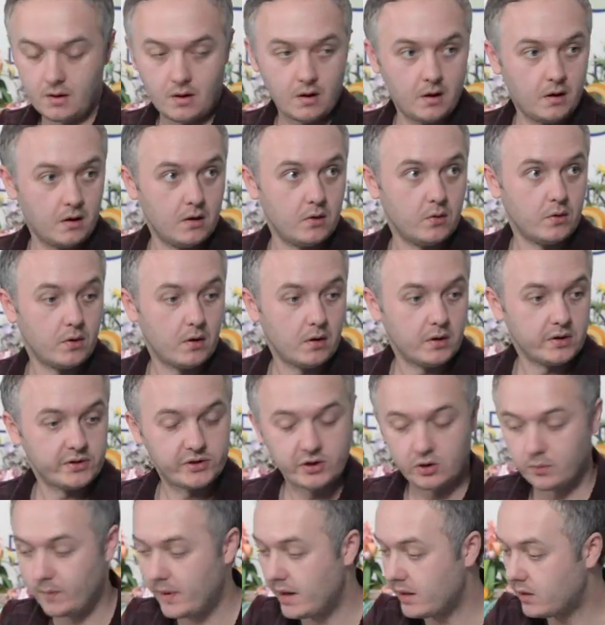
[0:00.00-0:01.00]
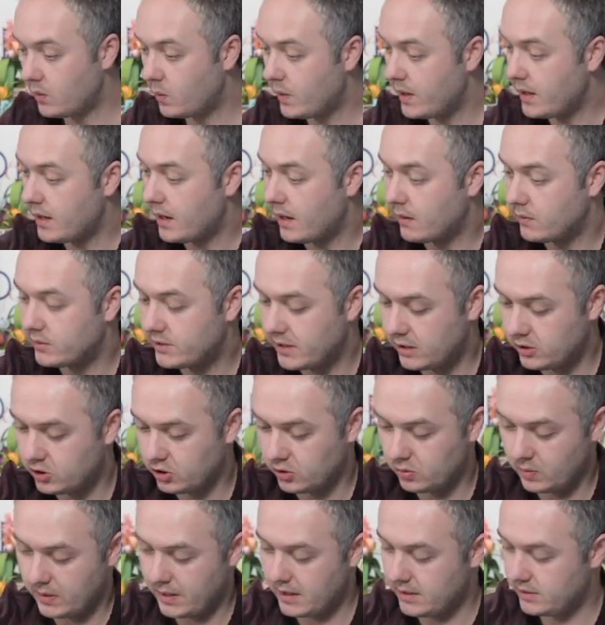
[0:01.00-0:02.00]
Oh, and also, by the way, I was at
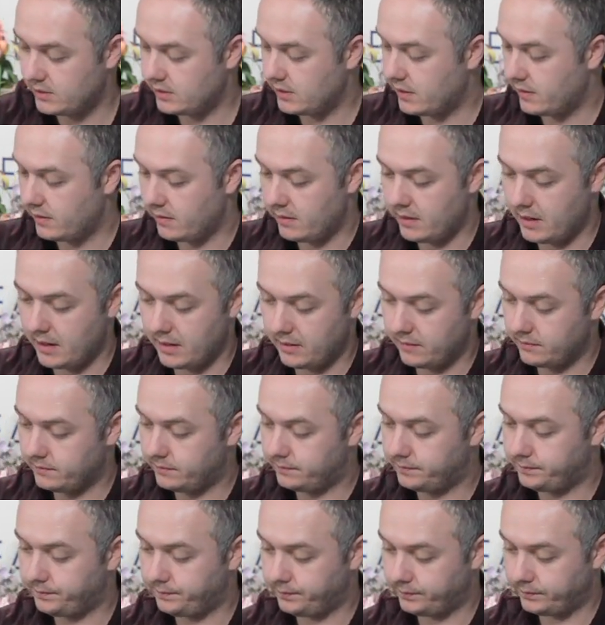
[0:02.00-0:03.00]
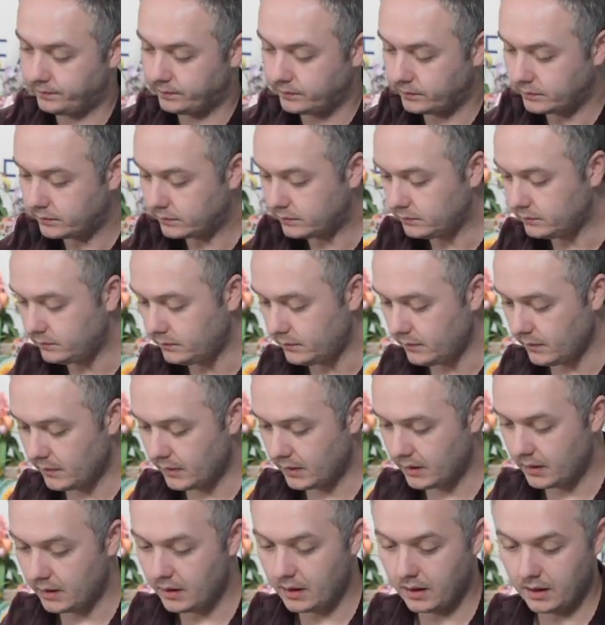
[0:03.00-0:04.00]
Joann's the other day,
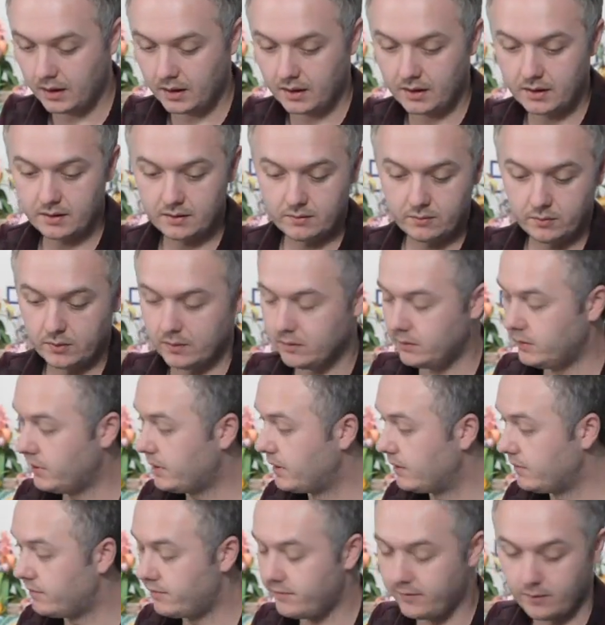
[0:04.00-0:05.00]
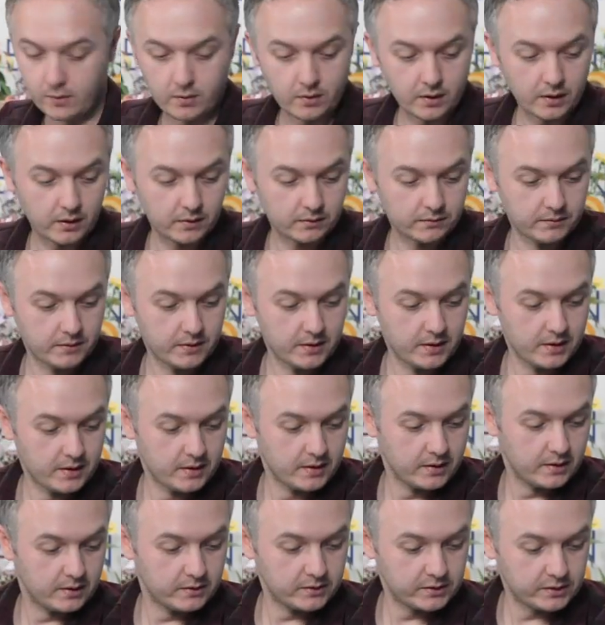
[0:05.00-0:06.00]
and we were looking for, I
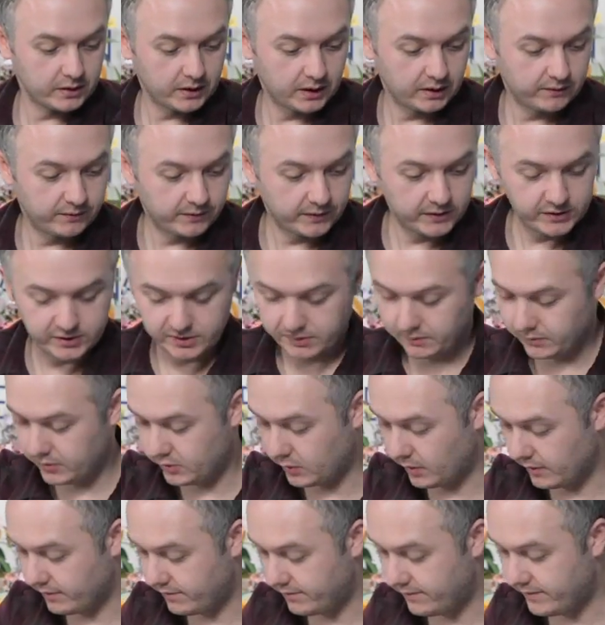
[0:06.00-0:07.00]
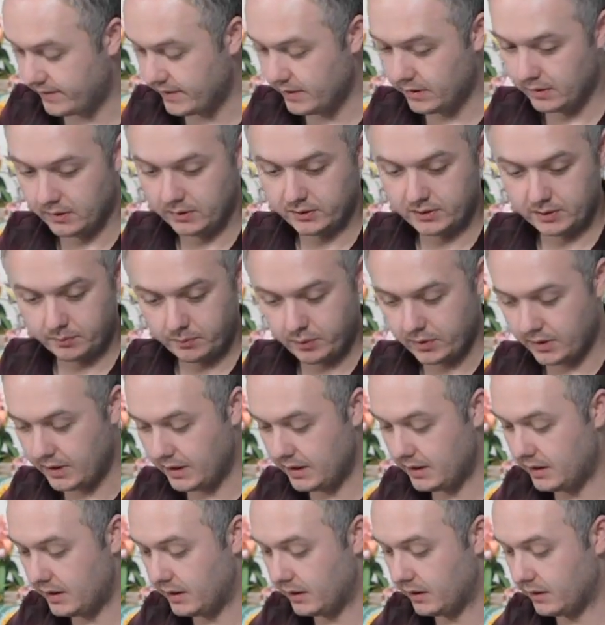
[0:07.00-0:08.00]
was looking for some sort of fill to put
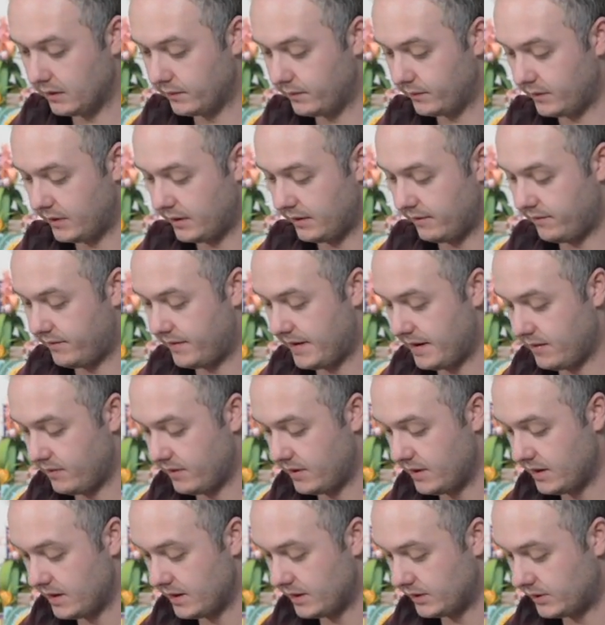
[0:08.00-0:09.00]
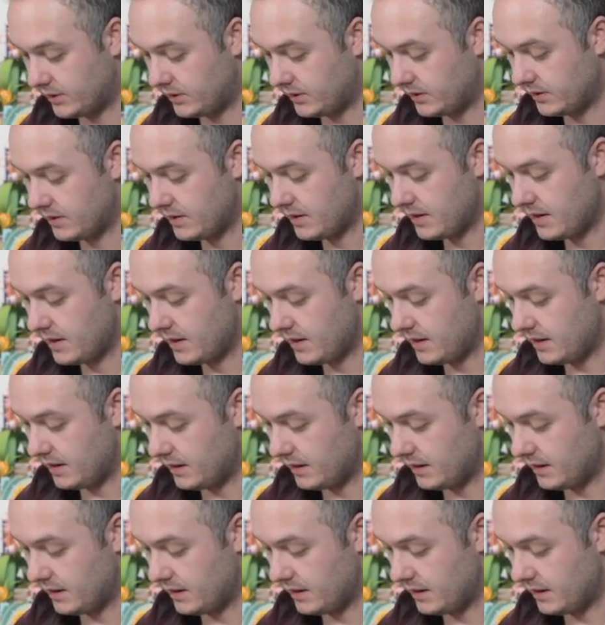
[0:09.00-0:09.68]
in here, and I found this.